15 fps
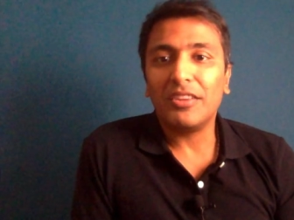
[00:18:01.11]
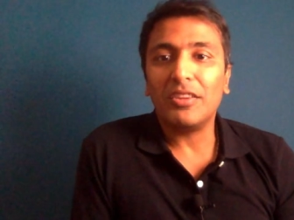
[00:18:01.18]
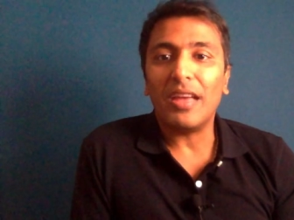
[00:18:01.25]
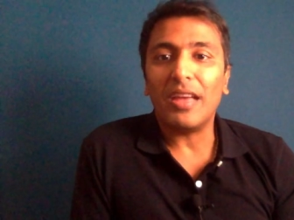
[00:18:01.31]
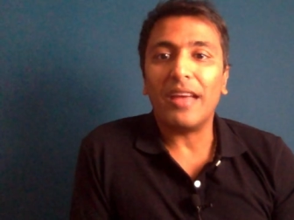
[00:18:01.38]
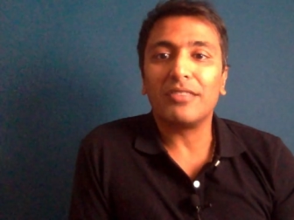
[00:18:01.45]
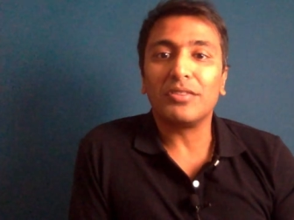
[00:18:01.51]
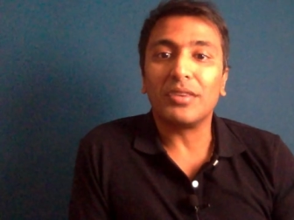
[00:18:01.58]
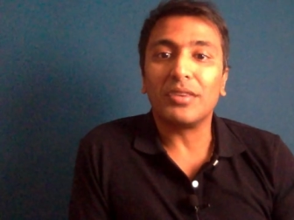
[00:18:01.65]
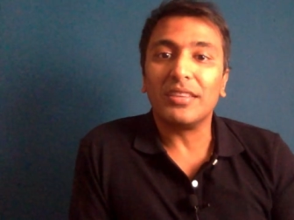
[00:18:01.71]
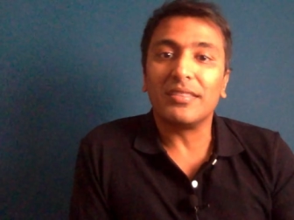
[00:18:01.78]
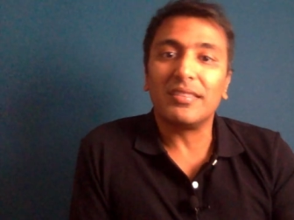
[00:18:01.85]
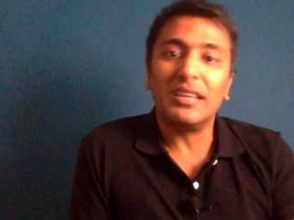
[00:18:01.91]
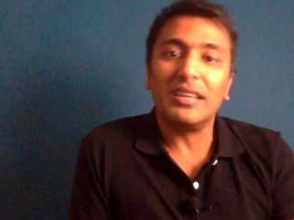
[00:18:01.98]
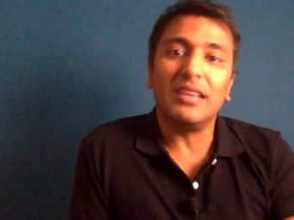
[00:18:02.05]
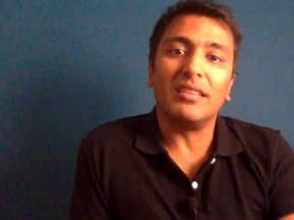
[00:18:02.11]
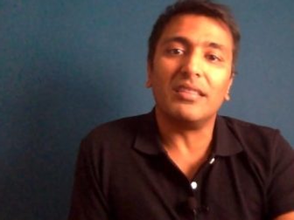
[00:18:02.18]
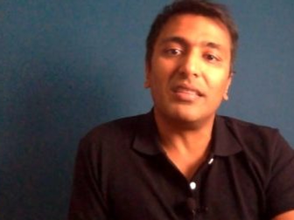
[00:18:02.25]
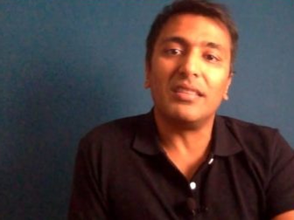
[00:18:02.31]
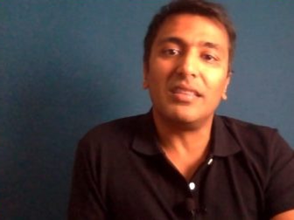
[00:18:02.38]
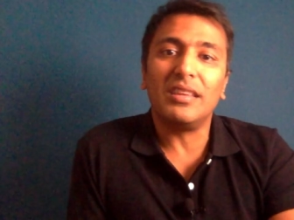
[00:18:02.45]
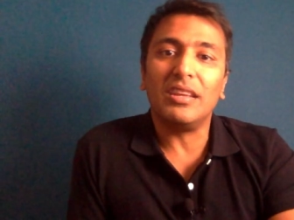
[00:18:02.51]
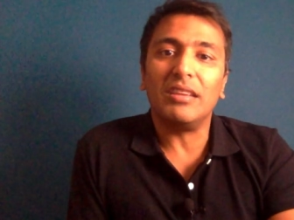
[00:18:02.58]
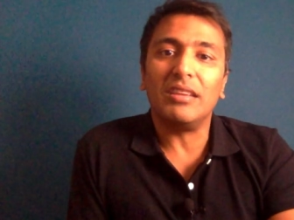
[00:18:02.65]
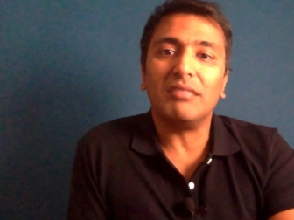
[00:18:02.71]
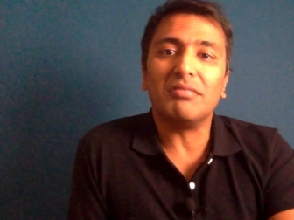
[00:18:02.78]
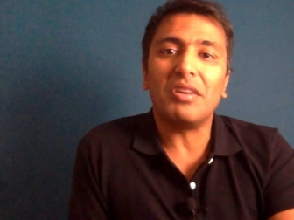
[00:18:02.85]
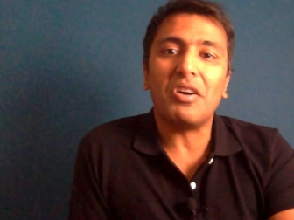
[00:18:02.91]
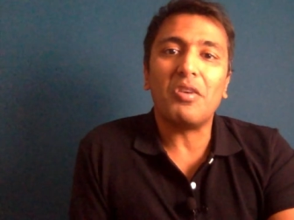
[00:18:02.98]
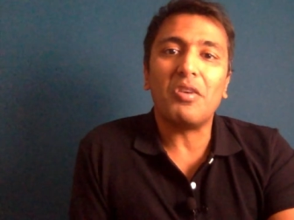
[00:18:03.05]
as you can see, the
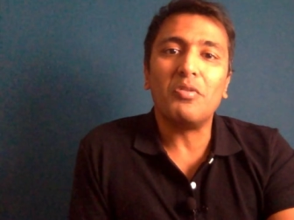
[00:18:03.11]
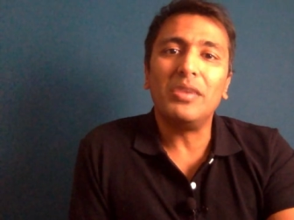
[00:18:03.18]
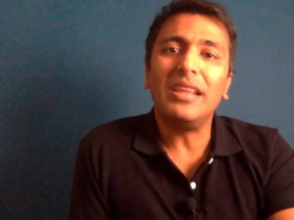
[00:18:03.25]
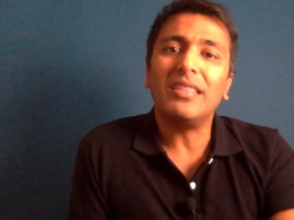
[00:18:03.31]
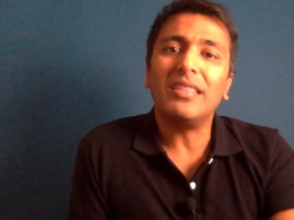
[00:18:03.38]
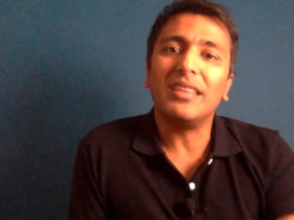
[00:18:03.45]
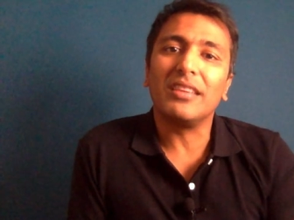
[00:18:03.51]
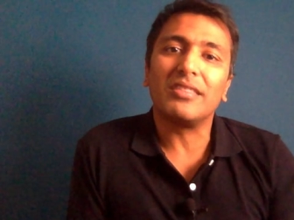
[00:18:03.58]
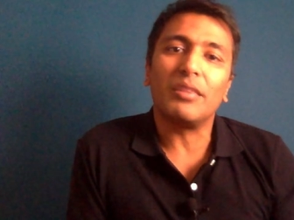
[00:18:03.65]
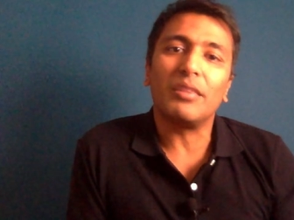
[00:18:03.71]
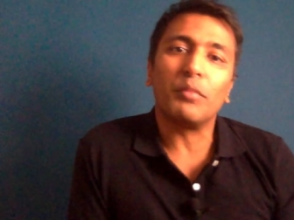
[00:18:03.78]
only things that we